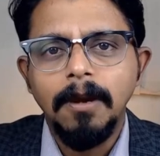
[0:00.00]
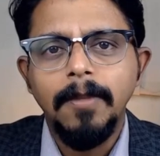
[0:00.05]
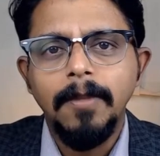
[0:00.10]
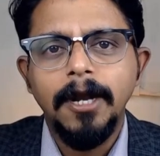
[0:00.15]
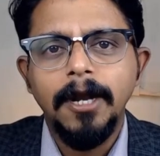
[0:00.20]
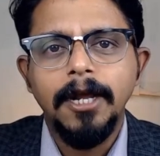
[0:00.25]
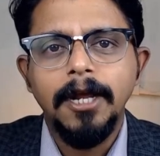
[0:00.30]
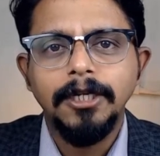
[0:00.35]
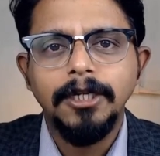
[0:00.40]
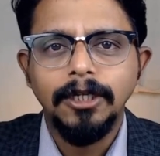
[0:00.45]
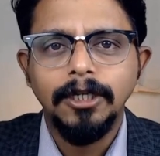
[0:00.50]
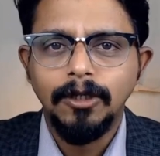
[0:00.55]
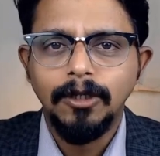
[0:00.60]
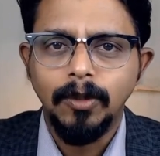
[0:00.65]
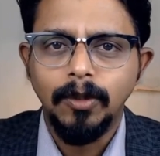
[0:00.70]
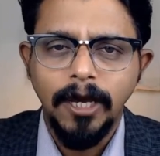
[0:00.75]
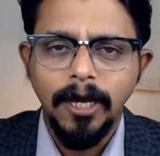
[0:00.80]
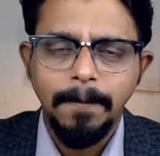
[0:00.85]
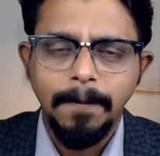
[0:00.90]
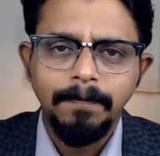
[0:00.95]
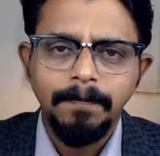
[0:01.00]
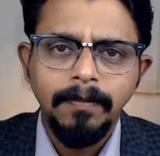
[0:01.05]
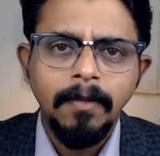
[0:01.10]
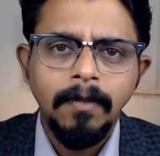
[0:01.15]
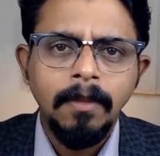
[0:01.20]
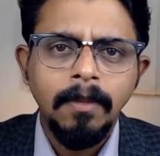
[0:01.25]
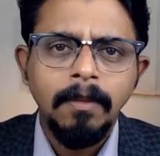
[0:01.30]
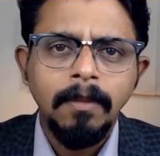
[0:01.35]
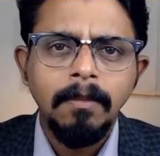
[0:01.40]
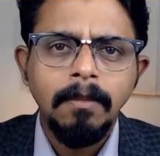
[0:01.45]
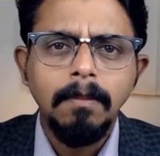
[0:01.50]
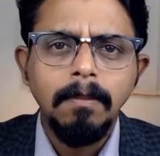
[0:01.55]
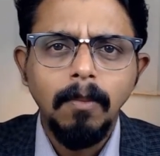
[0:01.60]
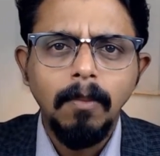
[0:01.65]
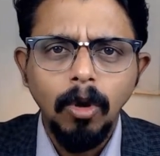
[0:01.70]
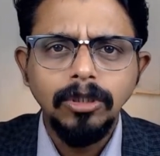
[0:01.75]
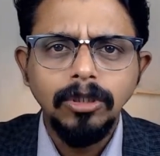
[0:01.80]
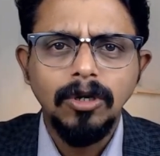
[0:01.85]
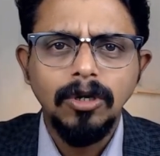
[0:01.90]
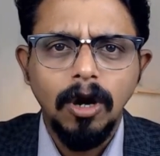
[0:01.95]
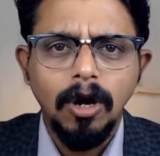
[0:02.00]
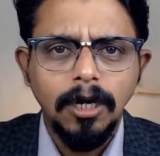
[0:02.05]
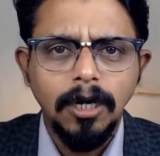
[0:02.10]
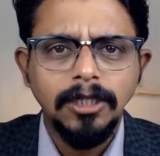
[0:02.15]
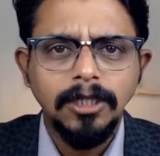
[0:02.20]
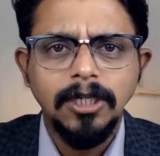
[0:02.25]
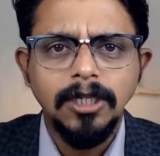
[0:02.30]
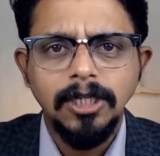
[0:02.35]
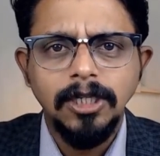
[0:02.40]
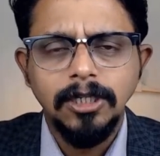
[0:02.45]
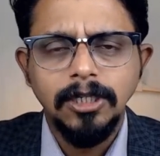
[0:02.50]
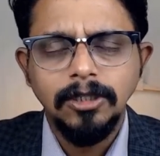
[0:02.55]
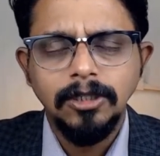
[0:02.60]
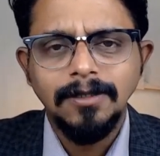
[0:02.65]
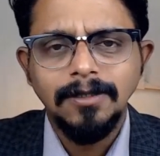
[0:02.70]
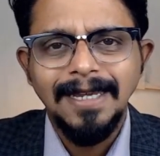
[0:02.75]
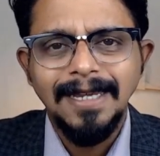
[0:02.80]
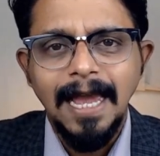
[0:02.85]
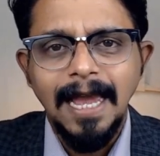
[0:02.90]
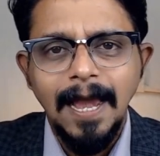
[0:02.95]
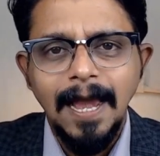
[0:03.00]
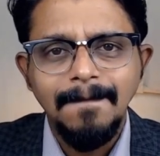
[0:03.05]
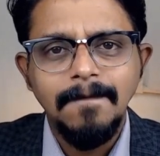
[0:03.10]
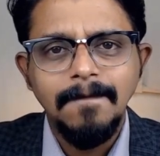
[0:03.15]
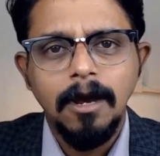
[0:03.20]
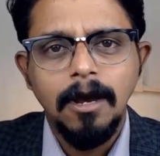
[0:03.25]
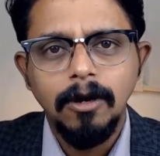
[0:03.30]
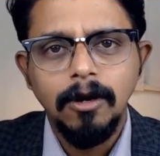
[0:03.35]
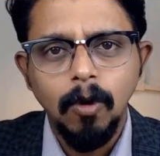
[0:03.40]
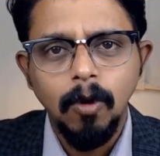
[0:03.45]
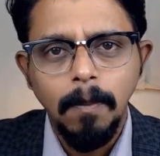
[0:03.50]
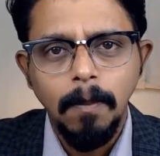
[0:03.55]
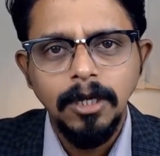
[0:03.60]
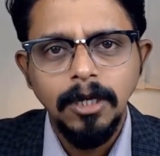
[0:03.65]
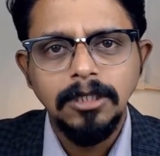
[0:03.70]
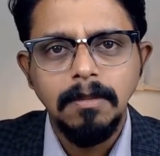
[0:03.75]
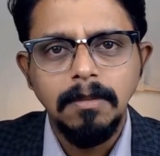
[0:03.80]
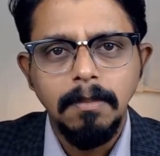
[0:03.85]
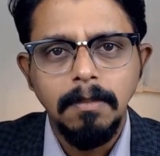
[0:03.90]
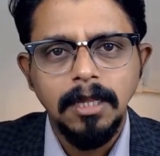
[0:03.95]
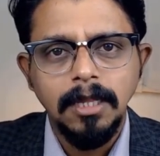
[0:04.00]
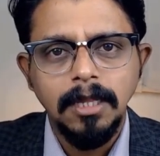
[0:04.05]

implementation today? Most organizations have a robust